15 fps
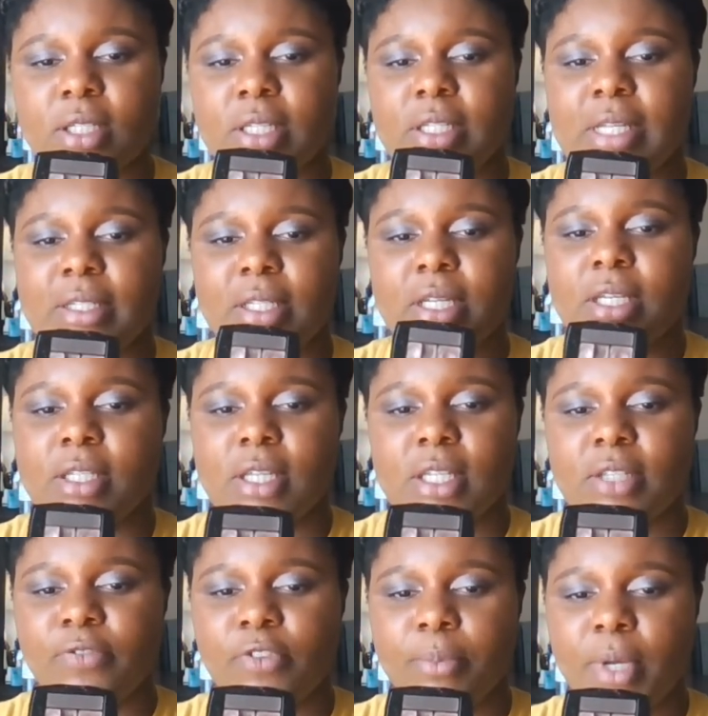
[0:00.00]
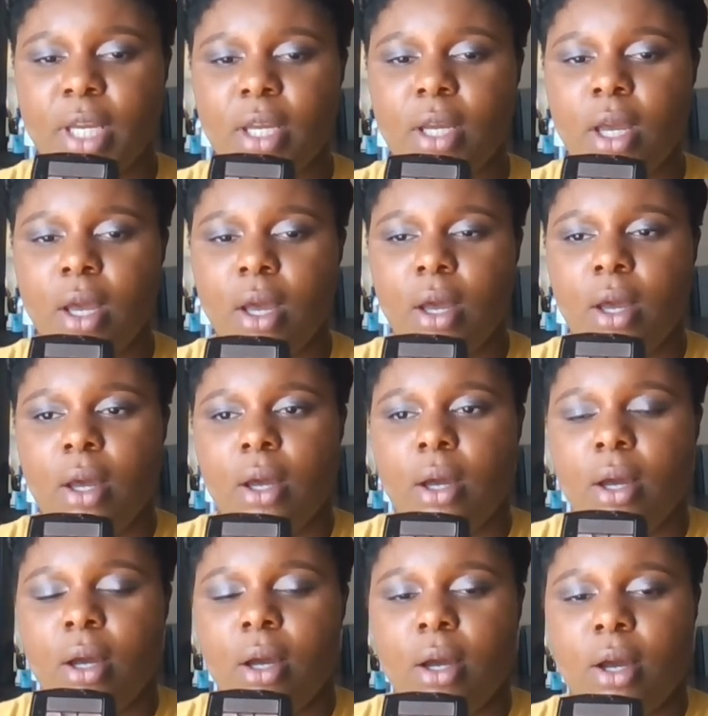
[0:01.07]
because that's the easiest for me.
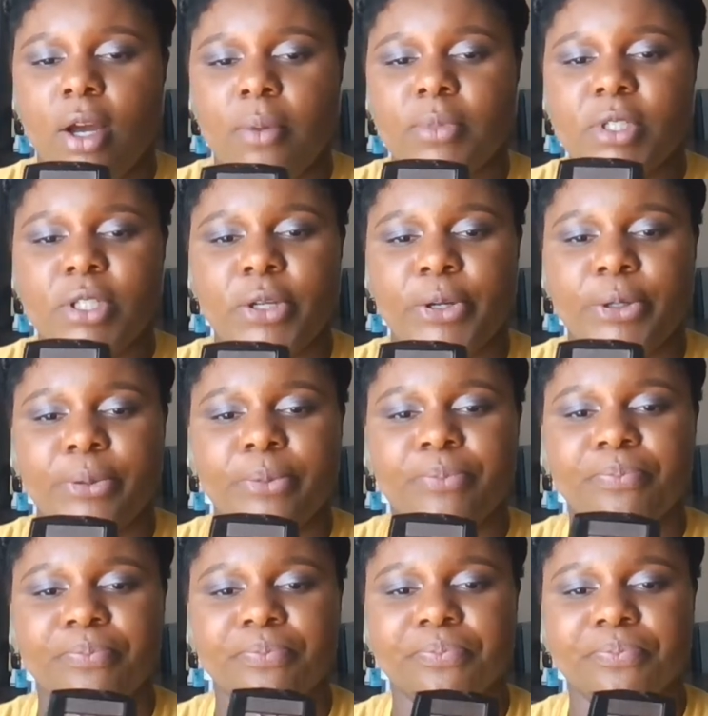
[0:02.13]
So